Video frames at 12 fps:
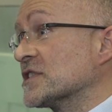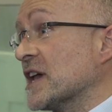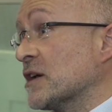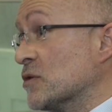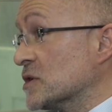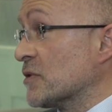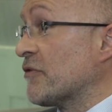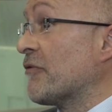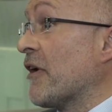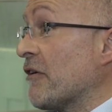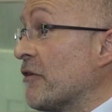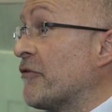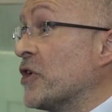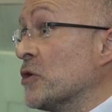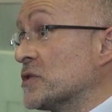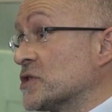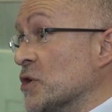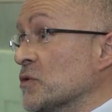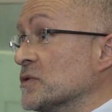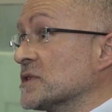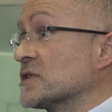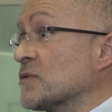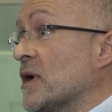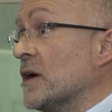sequence with very few
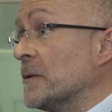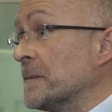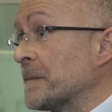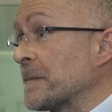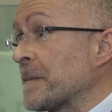tools as well.